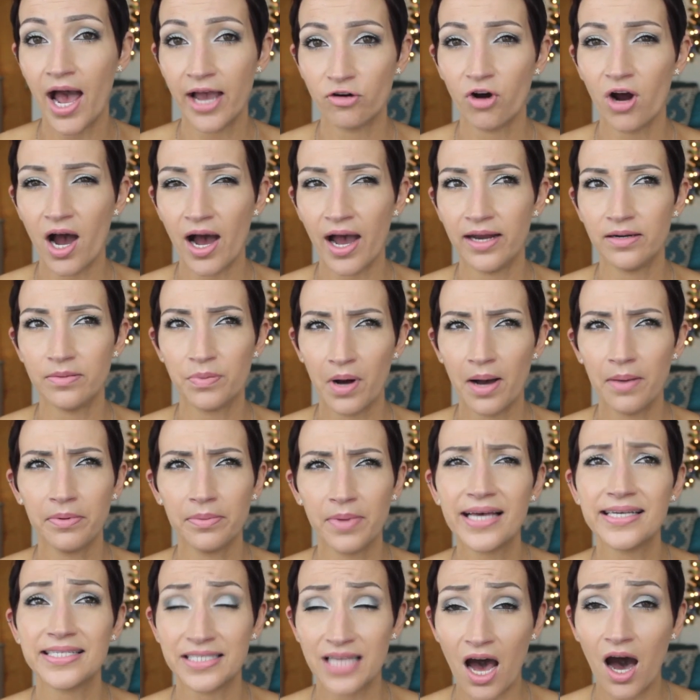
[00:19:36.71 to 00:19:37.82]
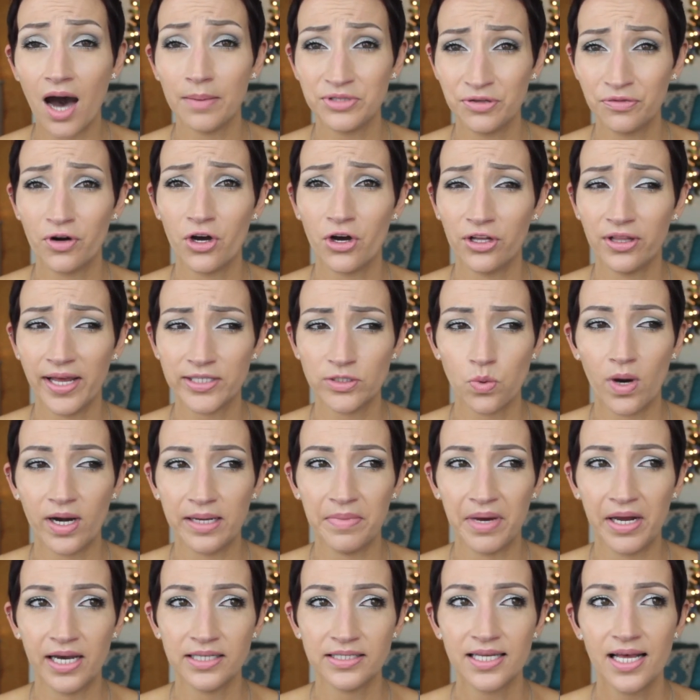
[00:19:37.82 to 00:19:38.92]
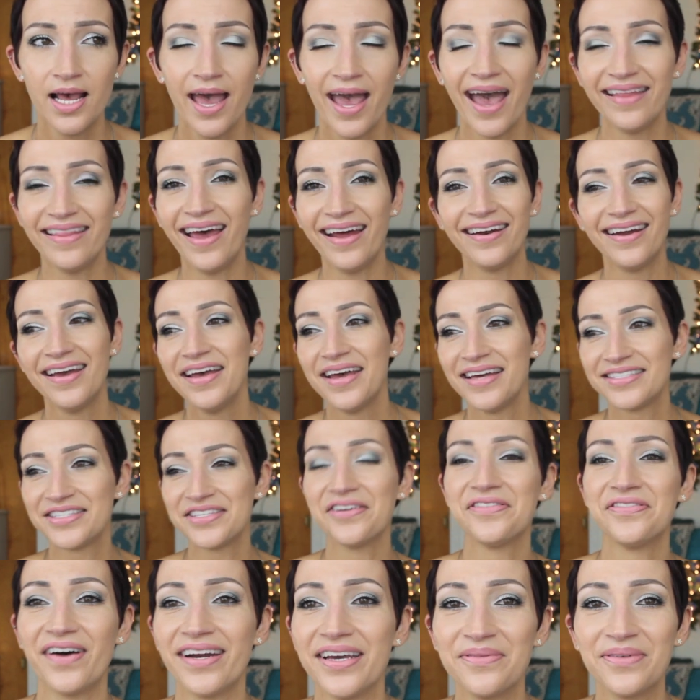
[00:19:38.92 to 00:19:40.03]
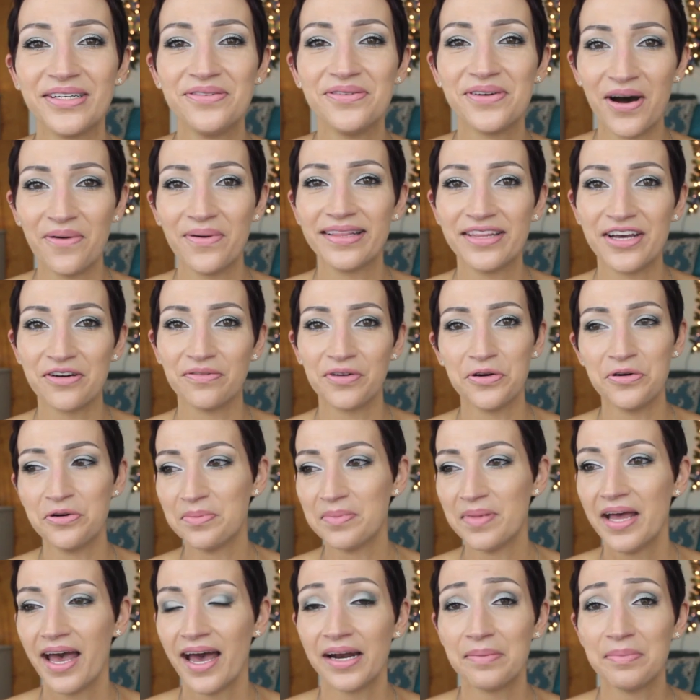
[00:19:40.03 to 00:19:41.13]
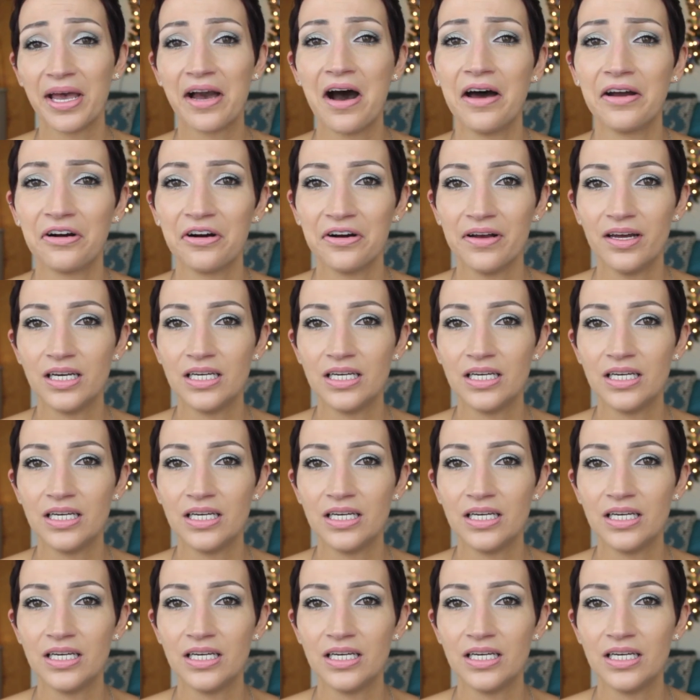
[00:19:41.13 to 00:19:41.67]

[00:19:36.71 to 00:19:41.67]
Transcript: I cried. Probably I sobbed for a good like twenty minutes. And then it's so funny when you go in their room and I'm like, Hunter.